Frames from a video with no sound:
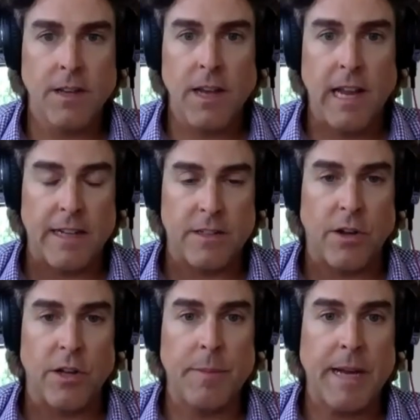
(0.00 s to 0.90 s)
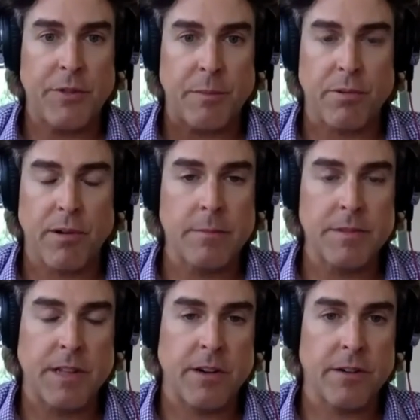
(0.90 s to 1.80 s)
And it's all about the
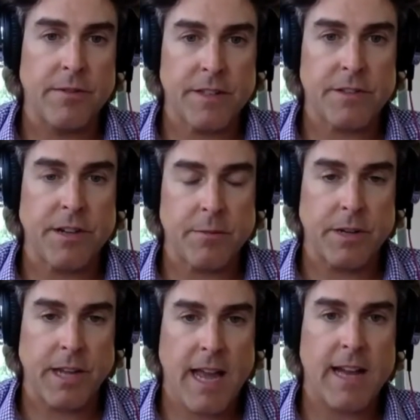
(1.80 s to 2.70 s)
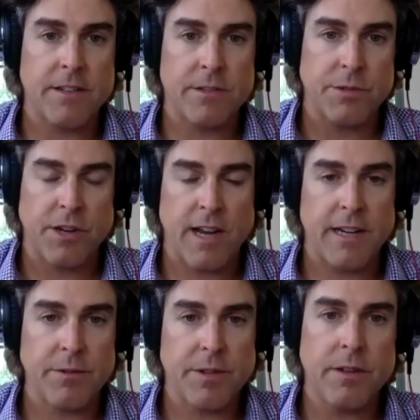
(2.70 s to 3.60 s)
problems that our investor network has, which are high
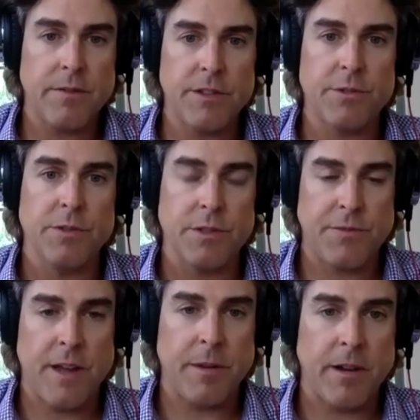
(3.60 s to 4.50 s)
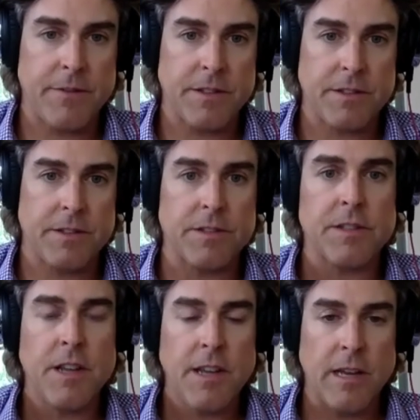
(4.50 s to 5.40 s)
net worth individuals, family
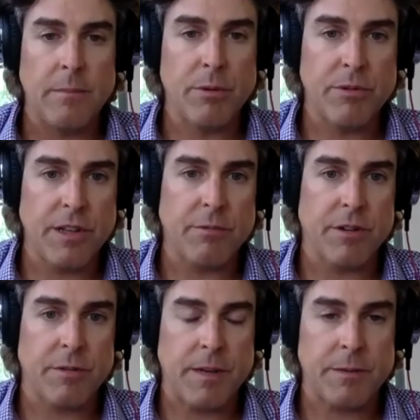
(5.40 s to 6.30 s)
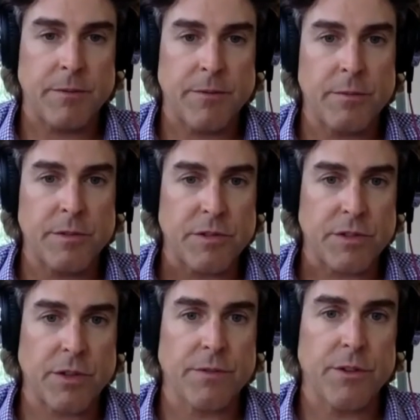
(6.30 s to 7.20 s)
offices, and boutique wealth management firms who
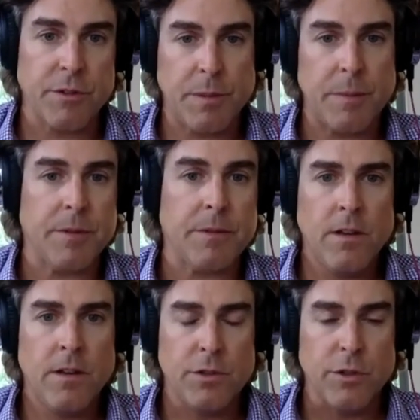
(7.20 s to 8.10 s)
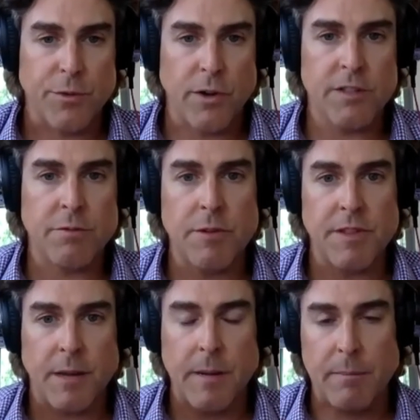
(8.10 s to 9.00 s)
serve those people. So for us, when we
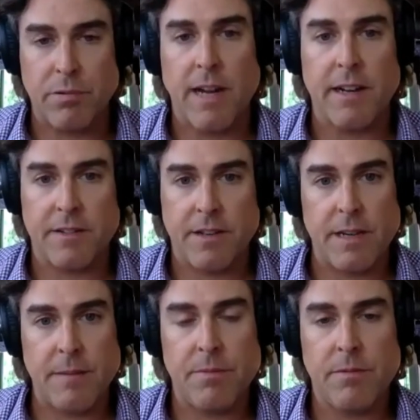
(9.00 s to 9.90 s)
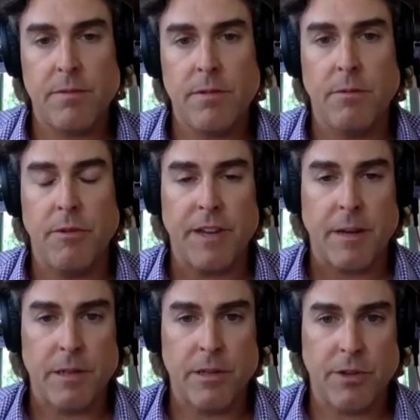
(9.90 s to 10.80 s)
think about product type, when we think
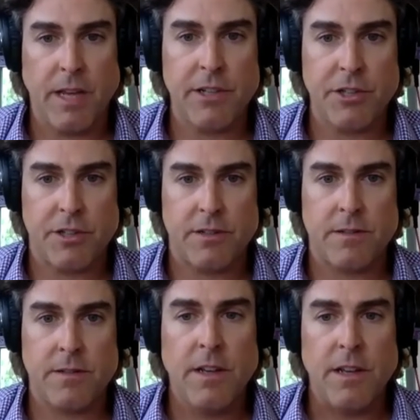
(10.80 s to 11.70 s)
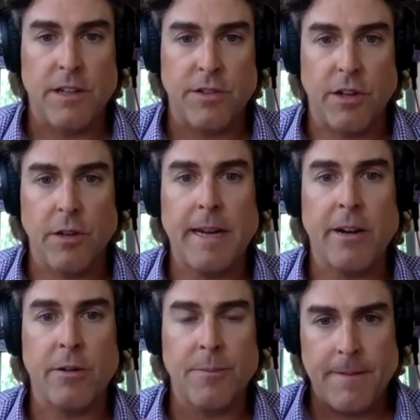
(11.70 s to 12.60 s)
about location, it's all
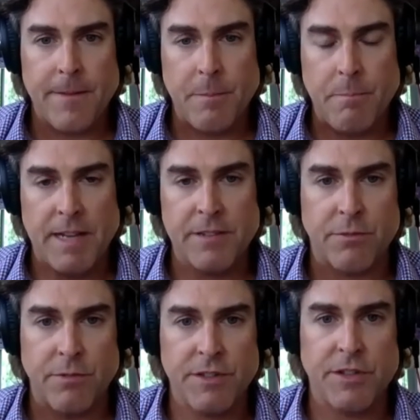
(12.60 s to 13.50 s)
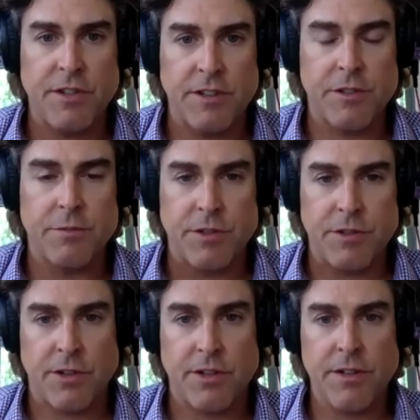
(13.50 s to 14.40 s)
about the best risk adjusted
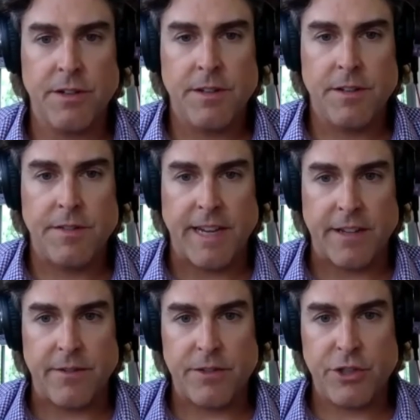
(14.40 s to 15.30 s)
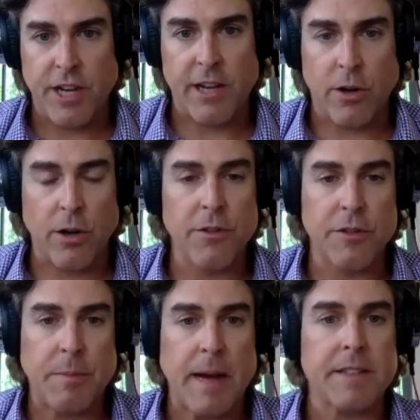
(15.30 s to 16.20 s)
return that can check all
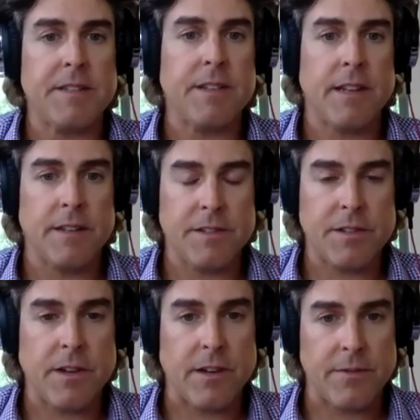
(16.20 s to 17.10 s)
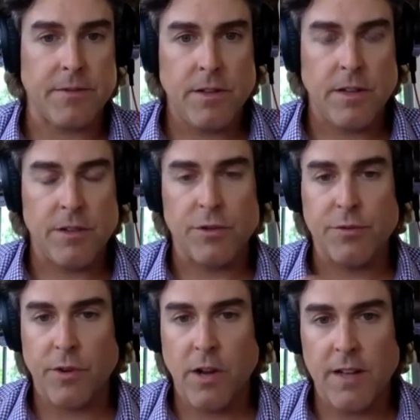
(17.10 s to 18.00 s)
those boxes that I listed off. And so
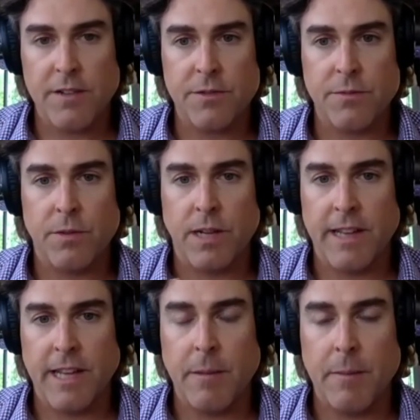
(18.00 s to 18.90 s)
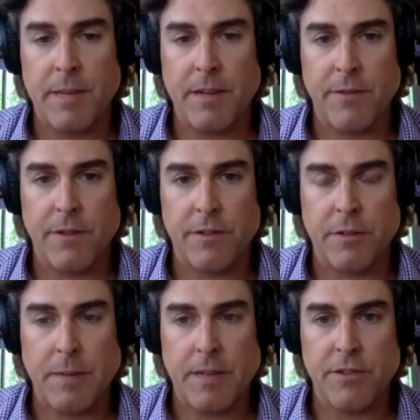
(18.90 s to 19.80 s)
for us, what I like about being a fundless
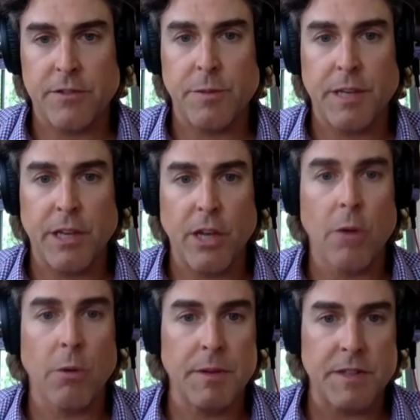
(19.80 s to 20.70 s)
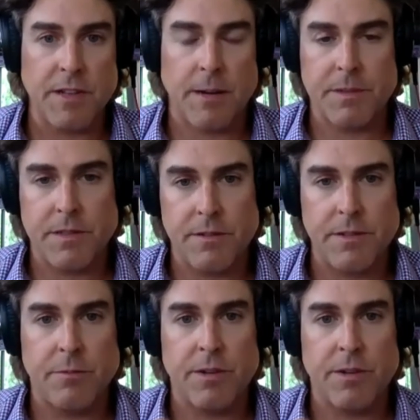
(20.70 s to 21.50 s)
sponsor is we can go where we see opportunity.